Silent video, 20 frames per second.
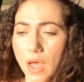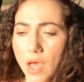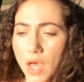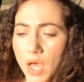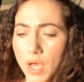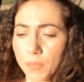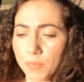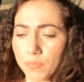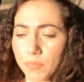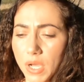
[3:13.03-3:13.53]

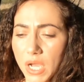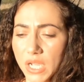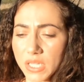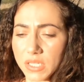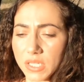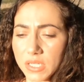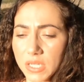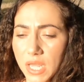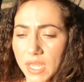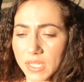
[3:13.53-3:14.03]
I
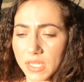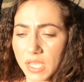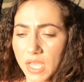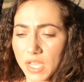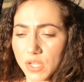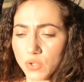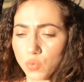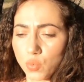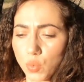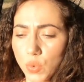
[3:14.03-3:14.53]
did like
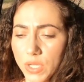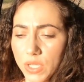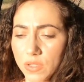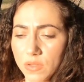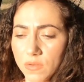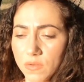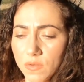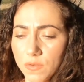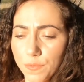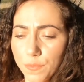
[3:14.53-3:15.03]
that
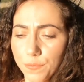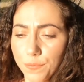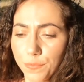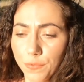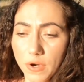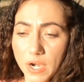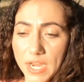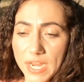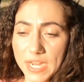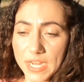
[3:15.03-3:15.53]
with
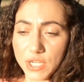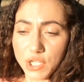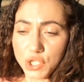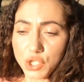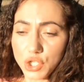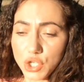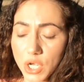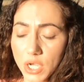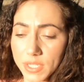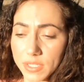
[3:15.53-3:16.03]

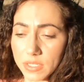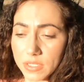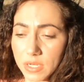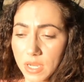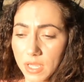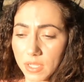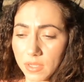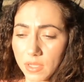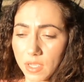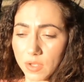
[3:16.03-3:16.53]
French, I did
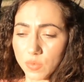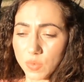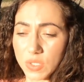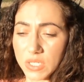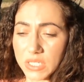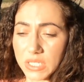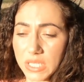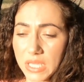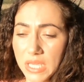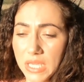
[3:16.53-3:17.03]
like that
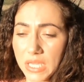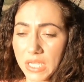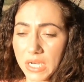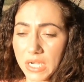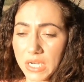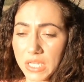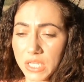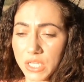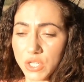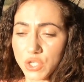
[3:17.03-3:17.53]
with
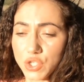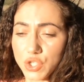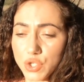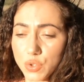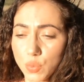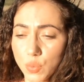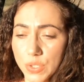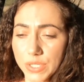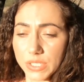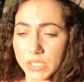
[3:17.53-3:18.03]

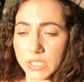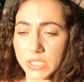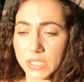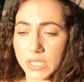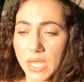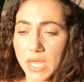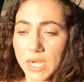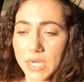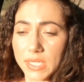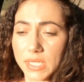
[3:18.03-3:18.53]
English, with
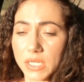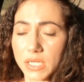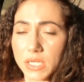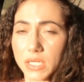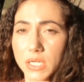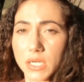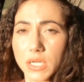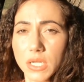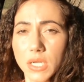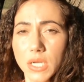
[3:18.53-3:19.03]

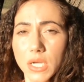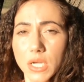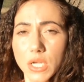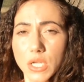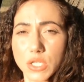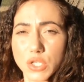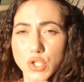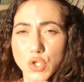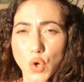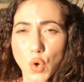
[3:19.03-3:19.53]
Italian.
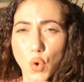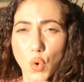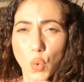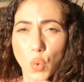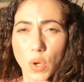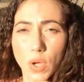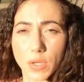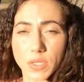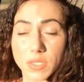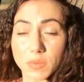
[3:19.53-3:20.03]

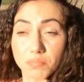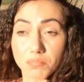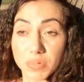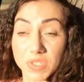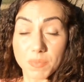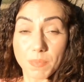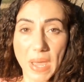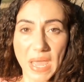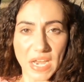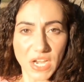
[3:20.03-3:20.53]
So
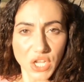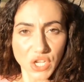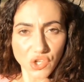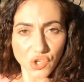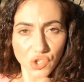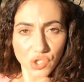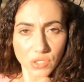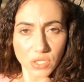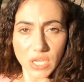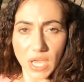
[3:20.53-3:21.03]

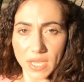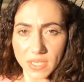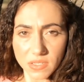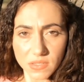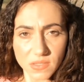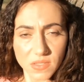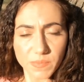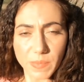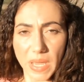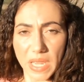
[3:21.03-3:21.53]
Spanish,
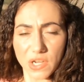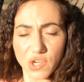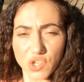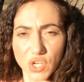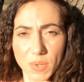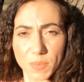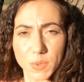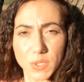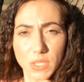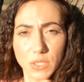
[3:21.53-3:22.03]
yes,
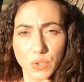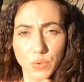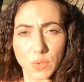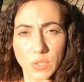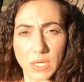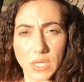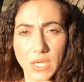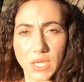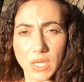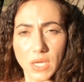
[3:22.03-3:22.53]
Spanish
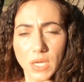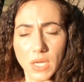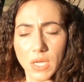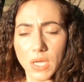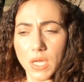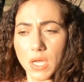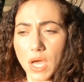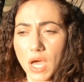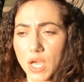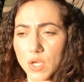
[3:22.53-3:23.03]
absolutely.
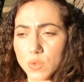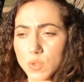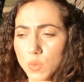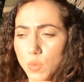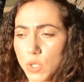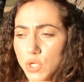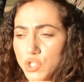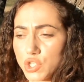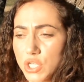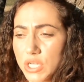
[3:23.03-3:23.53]
I was
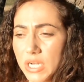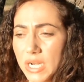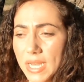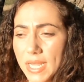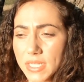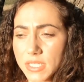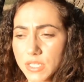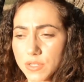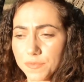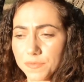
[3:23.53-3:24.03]
watching
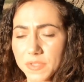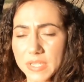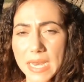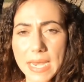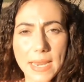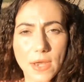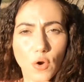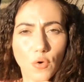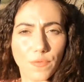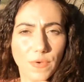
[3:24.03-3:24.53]
lots of
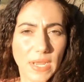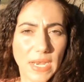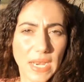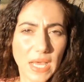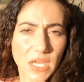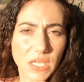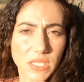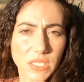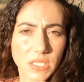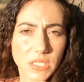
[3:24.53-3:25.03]

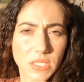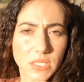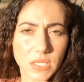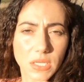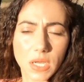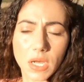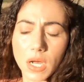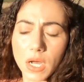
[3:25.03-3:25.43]
telenovelas